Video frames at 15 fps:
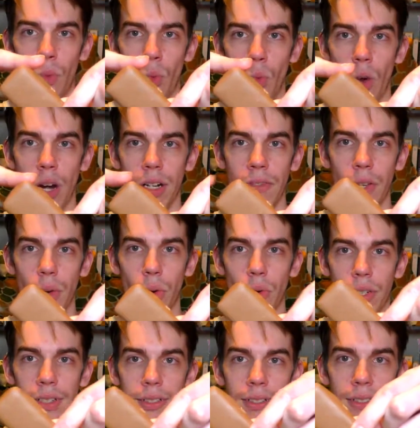one of the
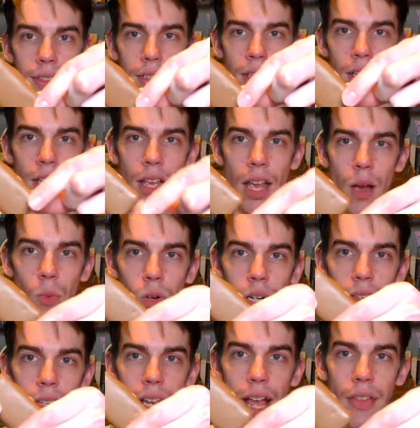corners and one
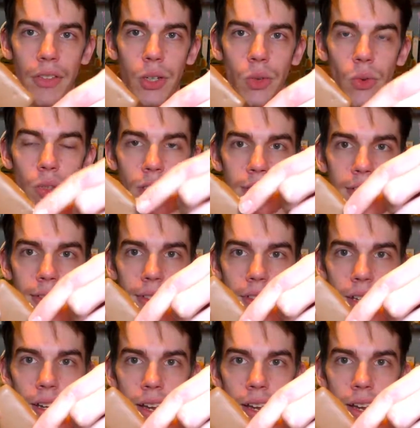of the other corners.